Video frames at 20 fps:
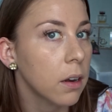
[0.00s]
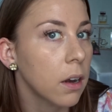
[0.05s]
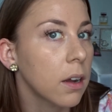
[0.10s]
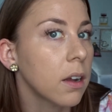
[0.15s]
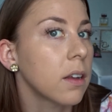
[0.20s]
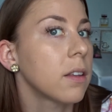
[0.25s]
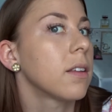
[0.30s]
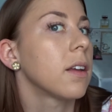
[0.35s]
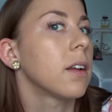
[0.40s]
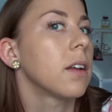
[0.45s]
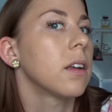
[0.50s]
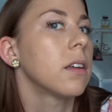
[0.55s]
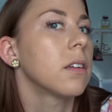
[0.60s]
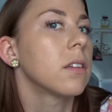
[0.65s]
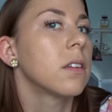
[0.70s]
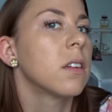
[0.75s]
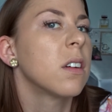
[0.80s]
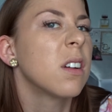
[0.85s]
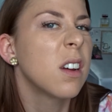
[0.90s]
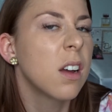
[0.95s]
Like I said,
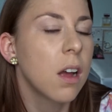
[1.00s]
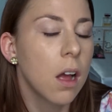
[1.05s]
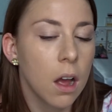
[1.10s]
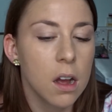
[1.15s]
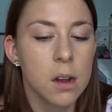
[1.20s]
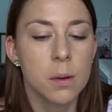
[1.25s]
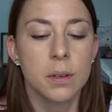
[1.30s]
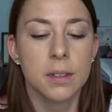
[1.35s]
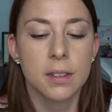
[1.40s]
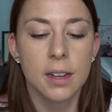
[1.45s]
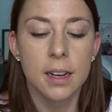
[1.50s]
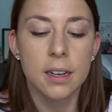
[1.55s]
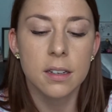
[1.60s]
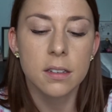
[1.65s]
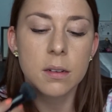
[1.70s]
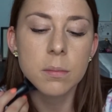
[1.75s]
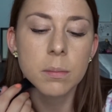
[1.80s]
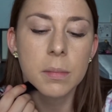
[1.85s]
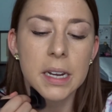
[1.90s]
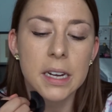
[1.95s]
I would say
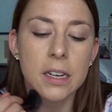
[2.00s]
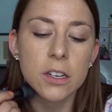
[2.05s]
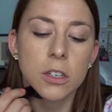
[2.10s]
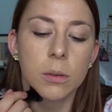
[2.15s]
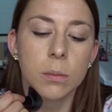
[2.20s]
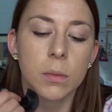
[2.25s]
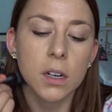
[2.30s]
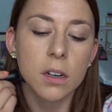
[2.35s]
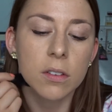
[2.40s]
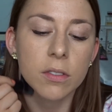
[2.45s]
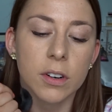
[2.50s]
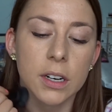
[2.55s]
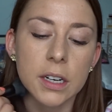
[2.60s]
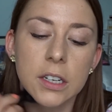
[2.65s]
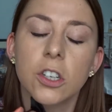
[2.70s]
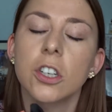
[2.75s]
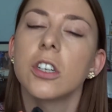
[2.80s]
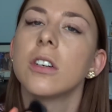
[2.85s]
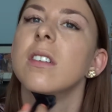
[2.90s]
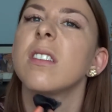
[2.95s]
it's a medium
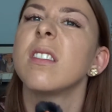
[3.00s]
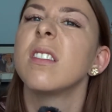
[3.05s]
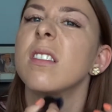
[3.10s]
coverage.